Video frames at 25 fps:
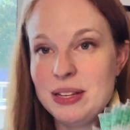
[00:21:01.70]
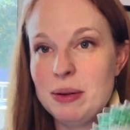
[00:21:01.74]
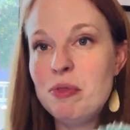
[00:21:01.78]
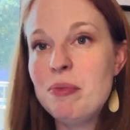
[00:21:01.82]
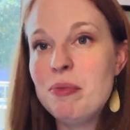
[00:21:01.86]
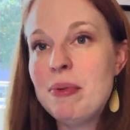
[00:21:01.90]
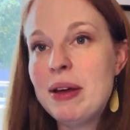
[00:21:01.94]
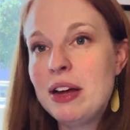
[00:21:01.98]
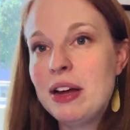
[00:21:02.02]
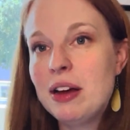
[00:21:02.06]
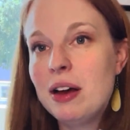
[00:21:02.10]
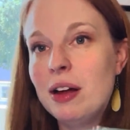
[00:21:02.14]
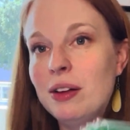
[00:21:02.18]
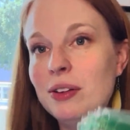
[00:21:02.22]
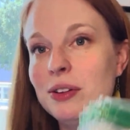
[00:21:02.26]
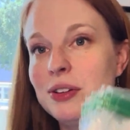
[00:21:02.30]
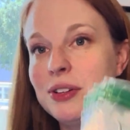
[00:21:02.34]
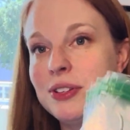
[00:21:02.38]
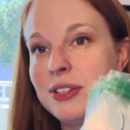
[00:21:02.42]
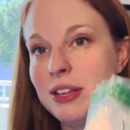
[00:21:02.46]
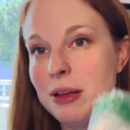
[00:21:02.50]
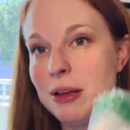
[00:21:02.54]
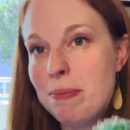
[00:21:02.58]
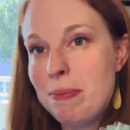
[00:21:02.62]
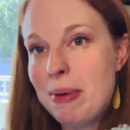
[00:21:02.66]
of my
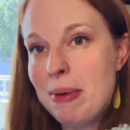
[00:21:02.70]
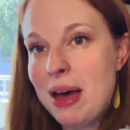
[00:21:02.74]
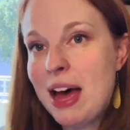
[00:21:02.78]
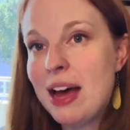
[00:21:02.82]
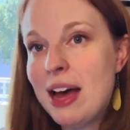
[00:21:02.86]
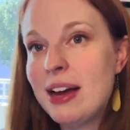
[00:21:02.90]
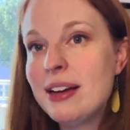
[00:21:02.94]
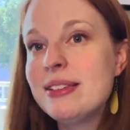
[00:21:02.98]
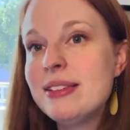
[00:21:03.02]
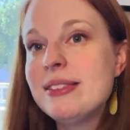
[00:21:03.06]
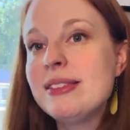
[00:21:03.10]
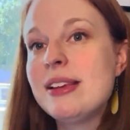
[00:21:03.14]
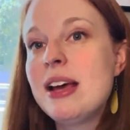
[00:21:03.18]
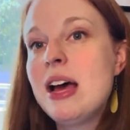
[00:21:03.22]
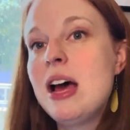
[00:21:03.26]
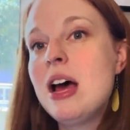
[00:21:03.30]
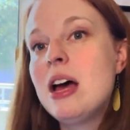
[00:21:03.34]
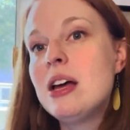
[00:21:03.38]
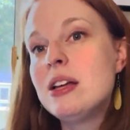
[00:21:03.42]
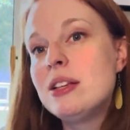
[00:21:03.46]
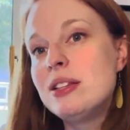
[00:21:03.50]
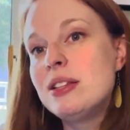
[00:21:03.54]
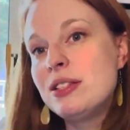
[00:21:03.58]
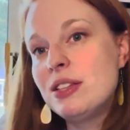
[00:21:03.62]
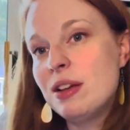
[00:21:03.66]
colors in bags,
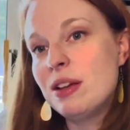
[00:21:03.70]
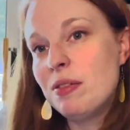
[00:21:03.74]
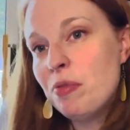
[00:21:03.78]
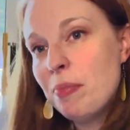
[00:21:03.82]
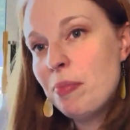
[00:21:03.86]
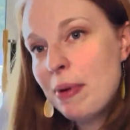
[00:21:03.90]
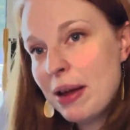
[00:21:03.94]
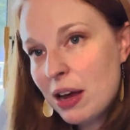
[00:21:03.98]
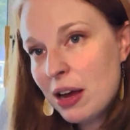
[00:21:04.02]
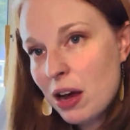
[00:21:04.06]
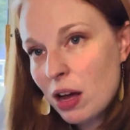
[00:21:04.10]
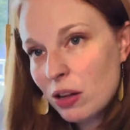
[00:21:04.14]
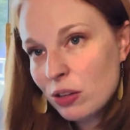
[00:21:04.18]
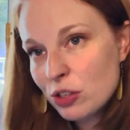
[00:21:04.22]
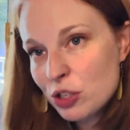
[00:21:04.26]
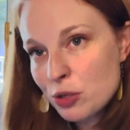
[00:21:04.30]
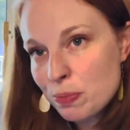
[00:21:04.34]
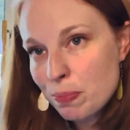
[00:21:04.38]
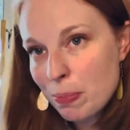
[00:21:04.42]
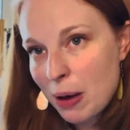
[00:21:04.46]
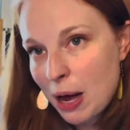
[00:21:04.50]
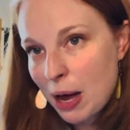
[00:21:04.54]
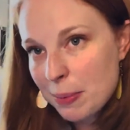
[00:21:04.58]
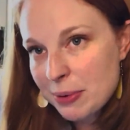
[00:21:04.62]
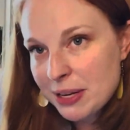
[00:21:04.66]
some of my colors
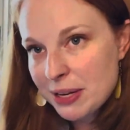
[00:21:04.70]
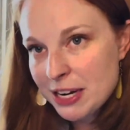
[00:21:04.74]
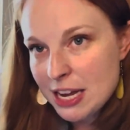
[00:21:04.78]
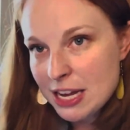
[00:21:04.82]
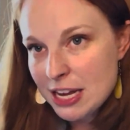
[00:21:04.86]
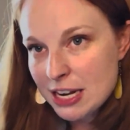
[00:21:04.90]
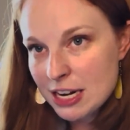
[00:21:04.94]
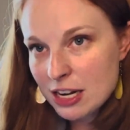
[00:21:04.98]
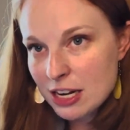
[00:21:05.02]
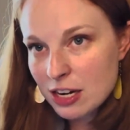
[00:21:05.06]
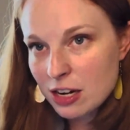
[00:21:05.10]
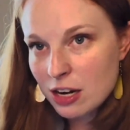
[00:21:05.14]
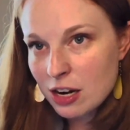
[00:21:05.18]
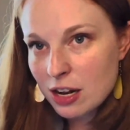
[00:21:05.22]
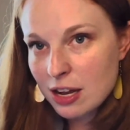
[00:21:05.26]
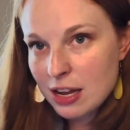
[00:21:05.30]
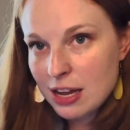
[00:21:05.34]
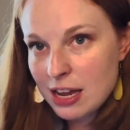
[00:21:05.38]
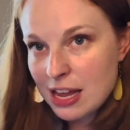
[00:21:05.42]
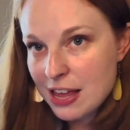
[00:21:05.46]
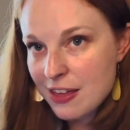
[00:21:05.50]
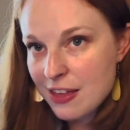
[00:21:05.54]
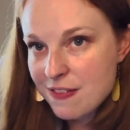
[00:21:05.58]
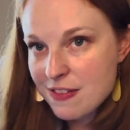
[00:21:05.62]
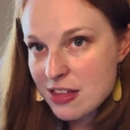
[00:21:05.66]
bobbinated
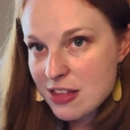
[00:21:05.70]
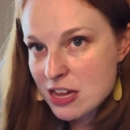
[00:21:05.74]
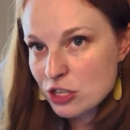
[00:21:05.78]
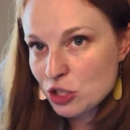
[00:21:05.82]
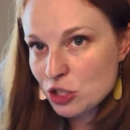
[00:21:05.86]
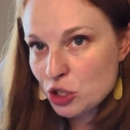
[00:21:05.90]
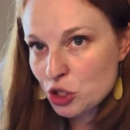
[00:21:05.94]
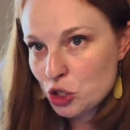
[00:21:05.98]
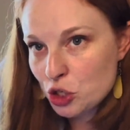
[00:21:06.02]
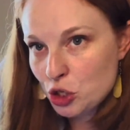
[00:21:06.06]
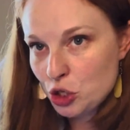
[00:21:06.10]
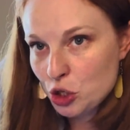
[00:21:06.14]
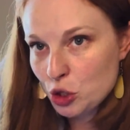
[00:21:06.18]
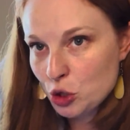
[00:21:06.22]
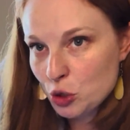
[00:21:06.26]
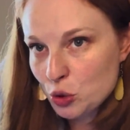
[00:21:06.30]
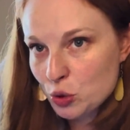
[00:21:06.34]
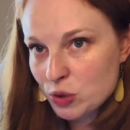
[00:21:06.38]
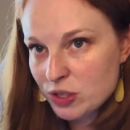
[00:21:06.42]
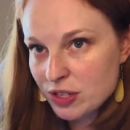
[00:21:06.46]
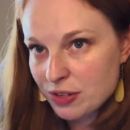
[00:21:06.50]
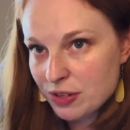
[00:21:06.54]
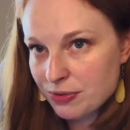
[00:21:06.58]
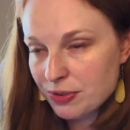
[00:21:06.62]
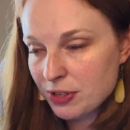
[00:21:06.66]
in these 2
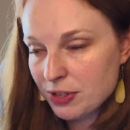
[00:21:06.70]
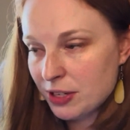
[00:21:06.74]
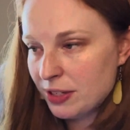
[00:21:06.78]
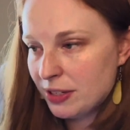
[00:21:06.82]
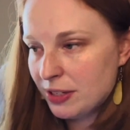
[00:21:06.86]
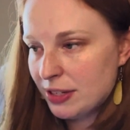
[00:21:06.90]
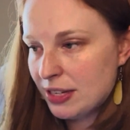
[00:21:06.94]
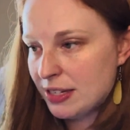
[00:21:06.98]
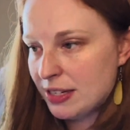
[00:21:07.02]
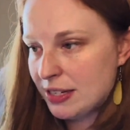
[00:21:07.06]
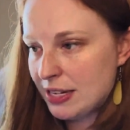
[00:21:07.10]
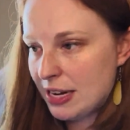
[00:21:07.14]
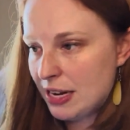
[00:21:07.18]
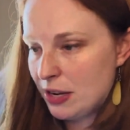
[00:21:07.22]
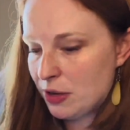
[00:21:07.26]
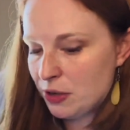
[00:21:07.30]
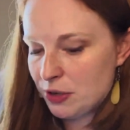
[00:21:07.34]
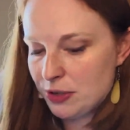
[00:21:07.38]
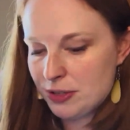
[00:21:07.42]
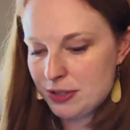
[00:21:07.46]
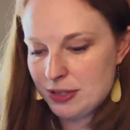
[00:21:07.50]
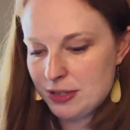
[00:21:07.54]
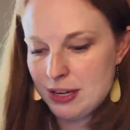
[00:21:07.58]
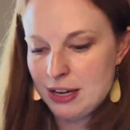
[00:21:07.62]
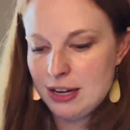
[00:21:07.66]
different
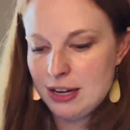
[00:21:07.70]
containers.